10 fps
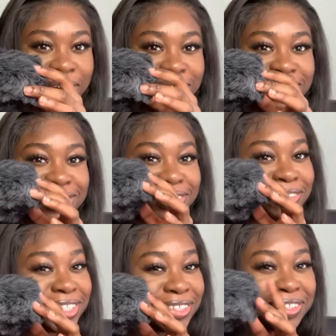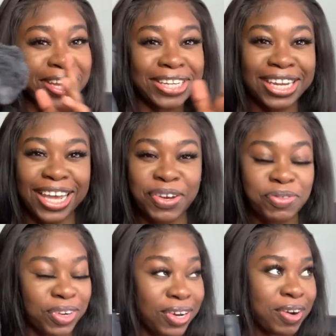on it, so cute. I look like a
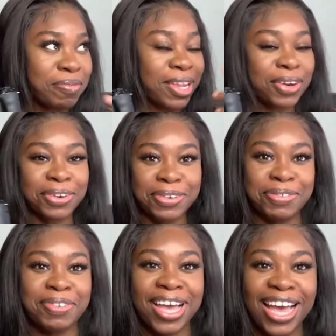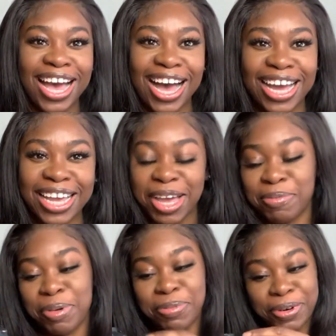vlogger. I'm like, oh, I am
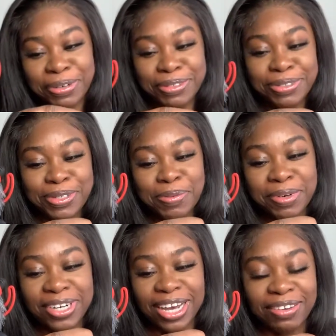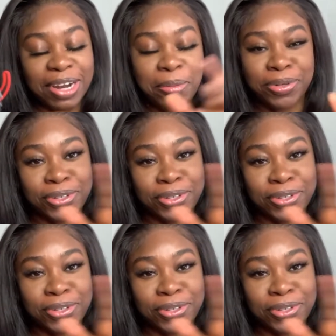a pro YouTuber now. Not